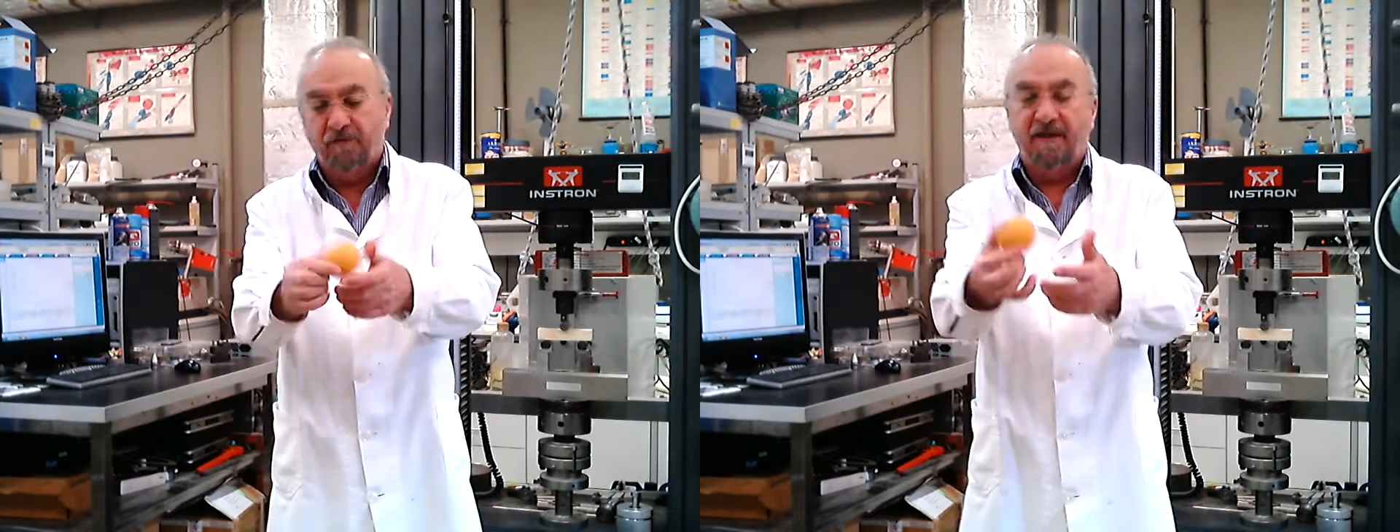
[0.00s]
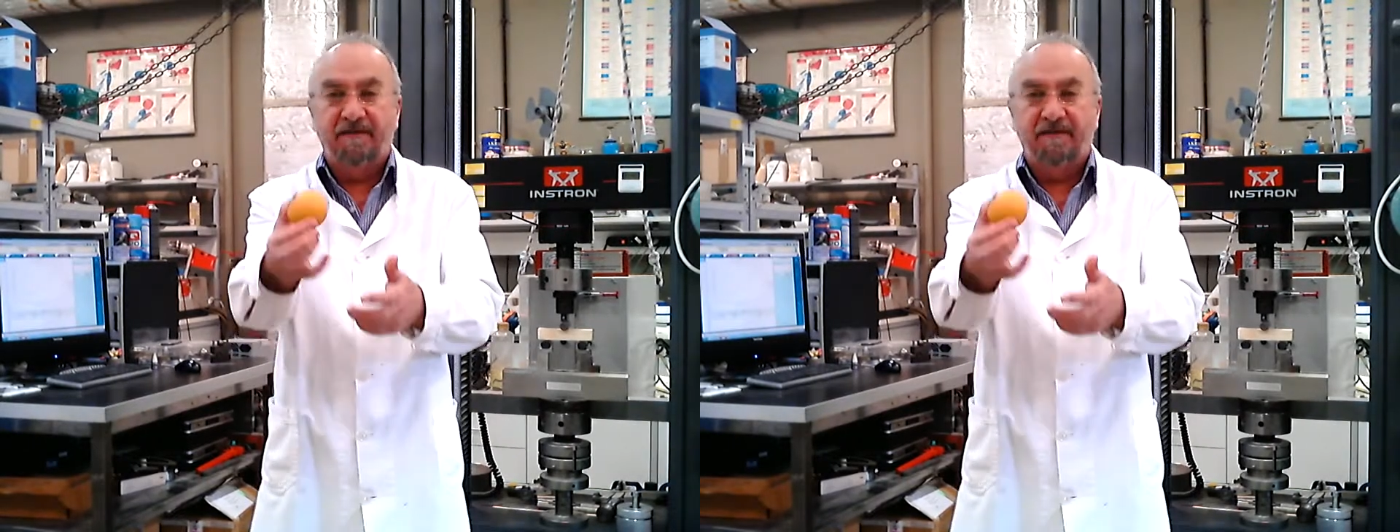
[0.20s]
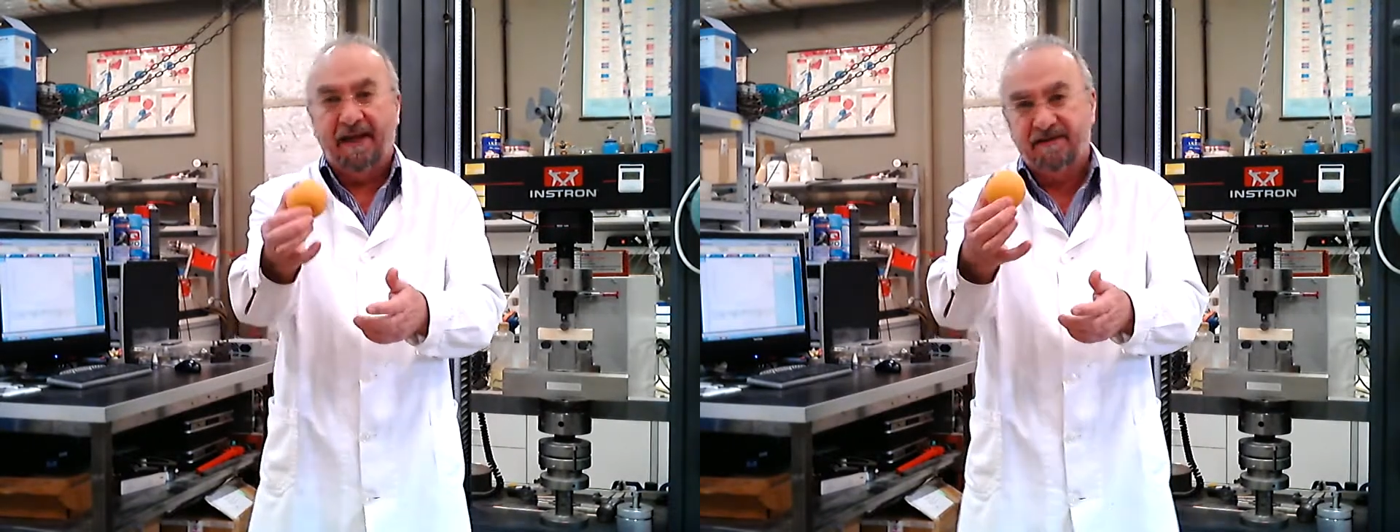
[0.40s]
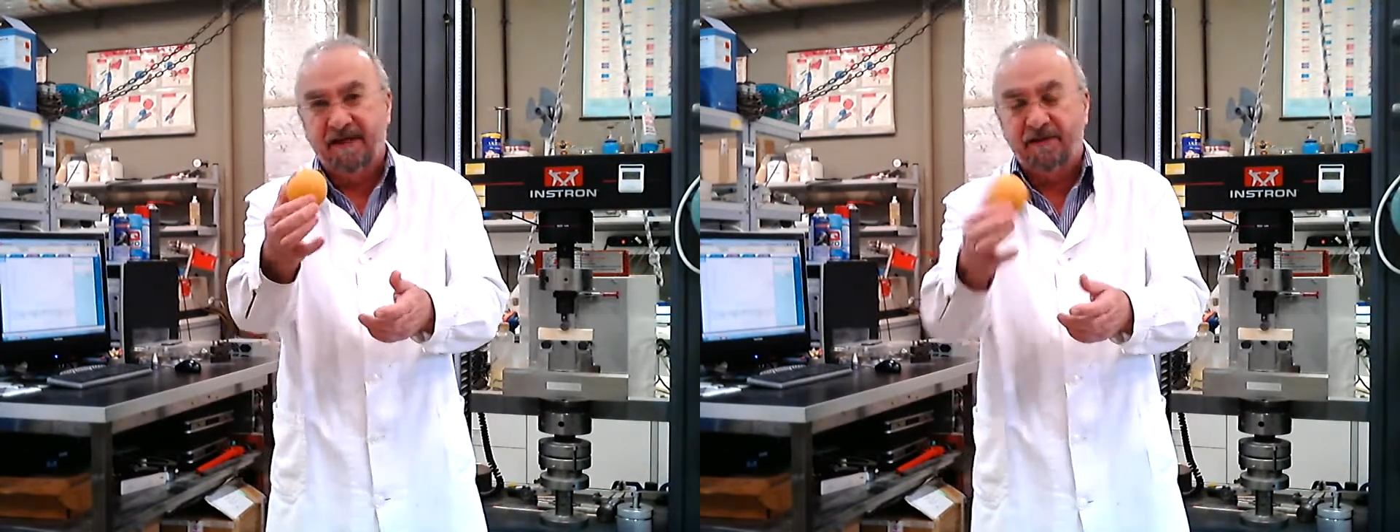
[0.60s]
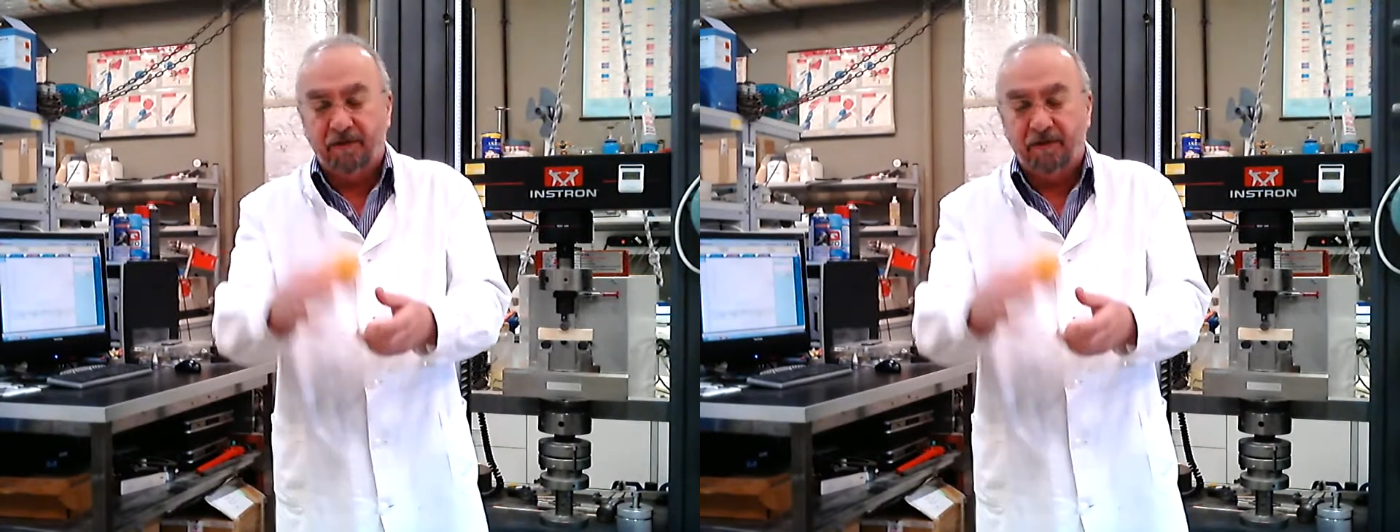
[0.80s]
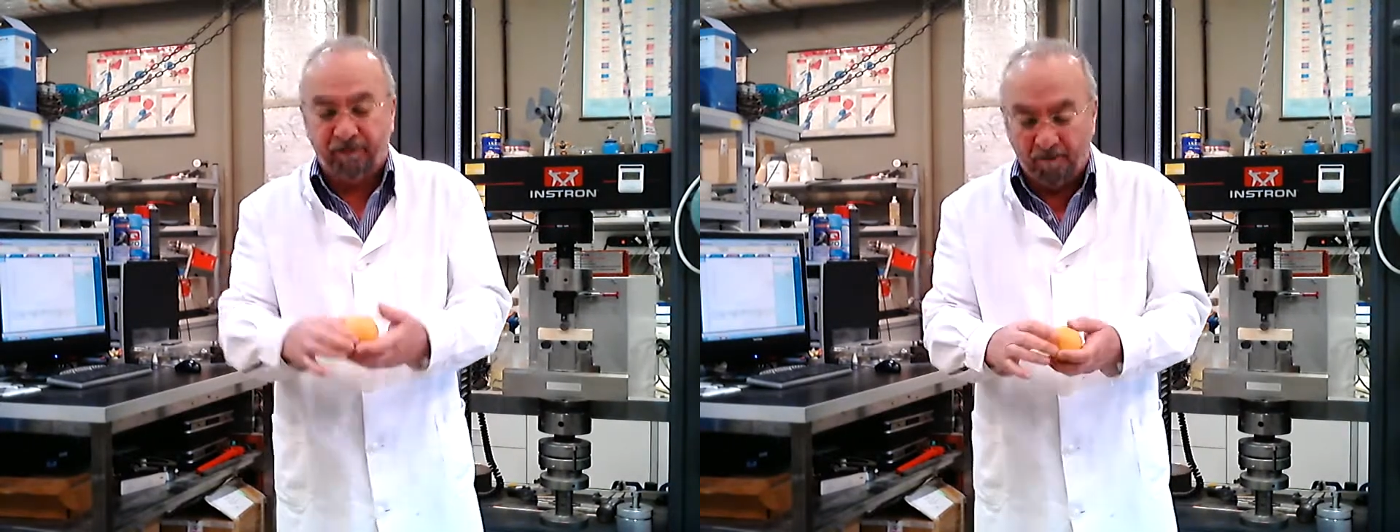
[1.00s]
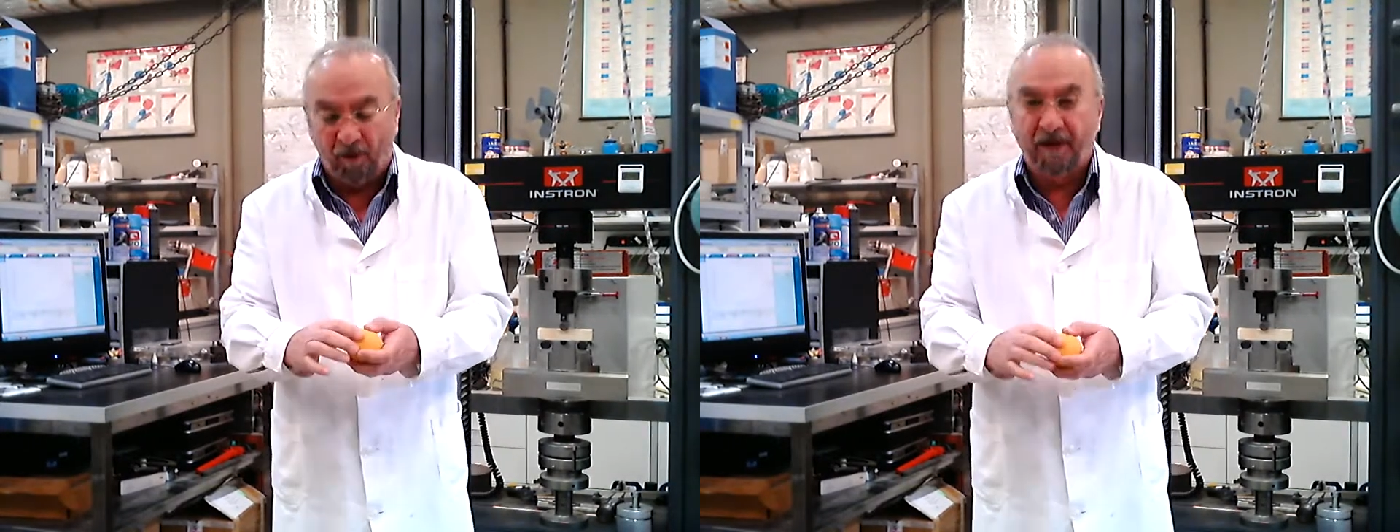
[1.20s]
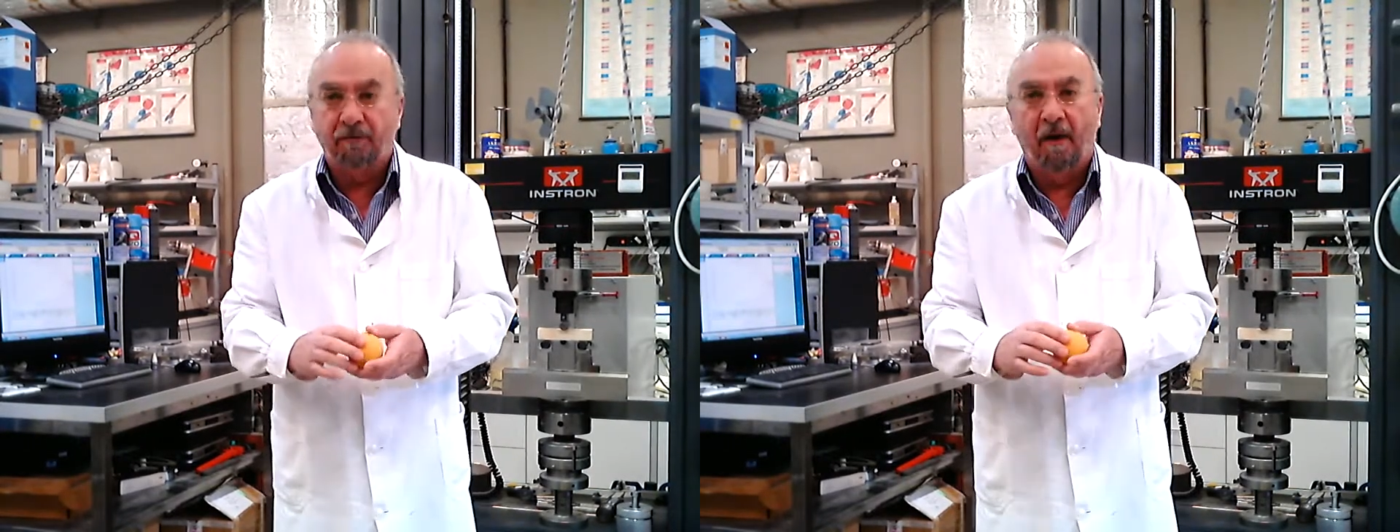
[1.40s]
there's elasticity of the
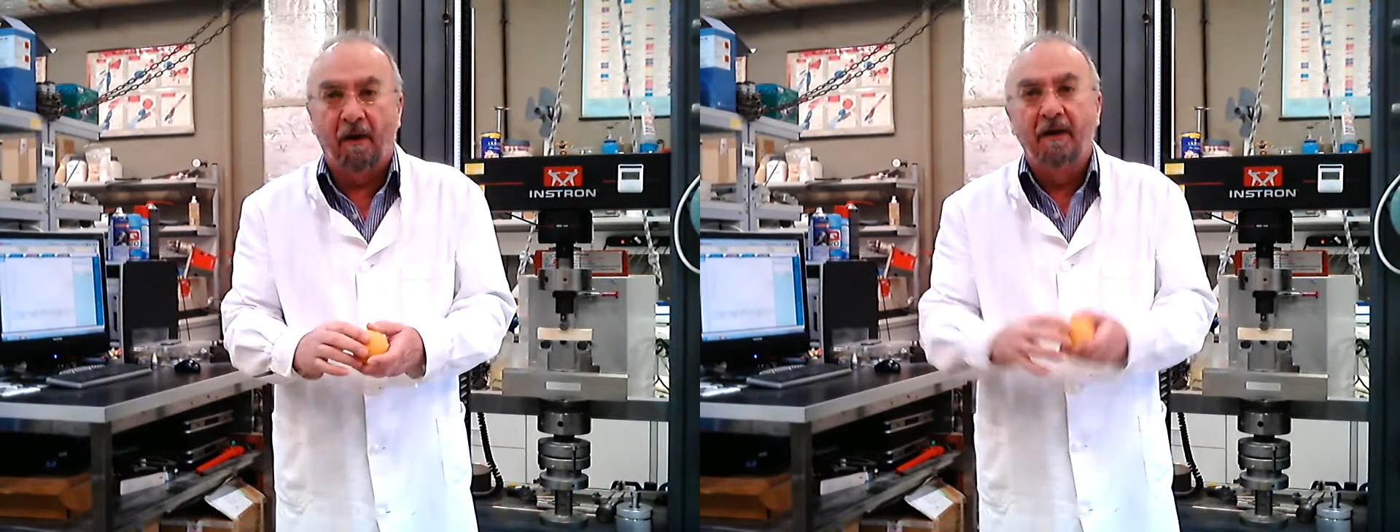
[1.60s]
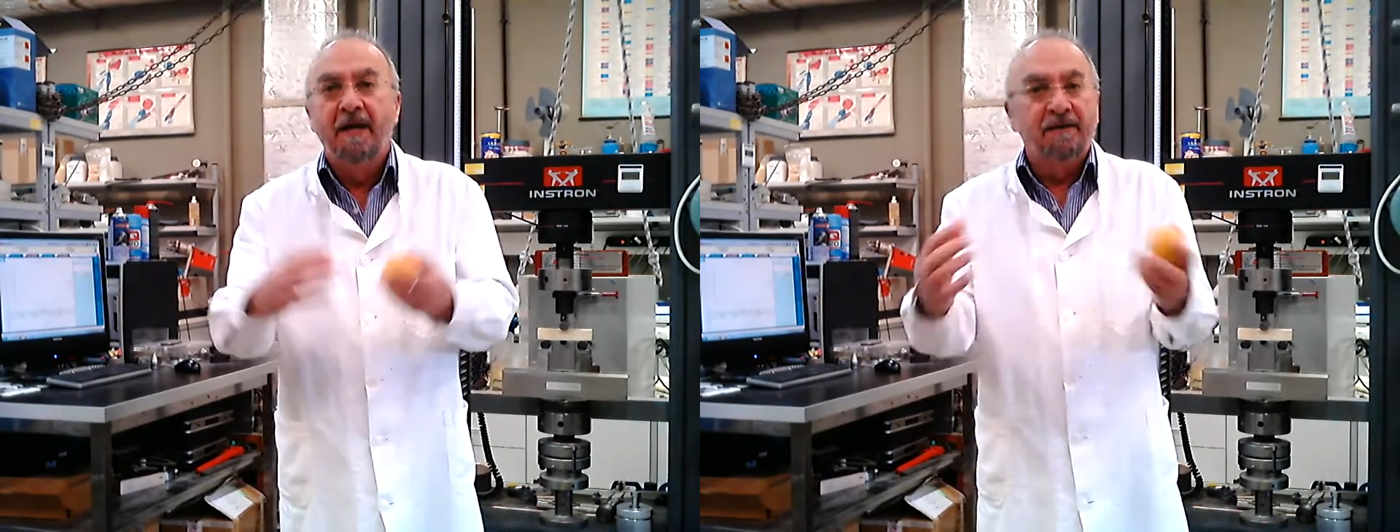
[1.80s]
ball as well.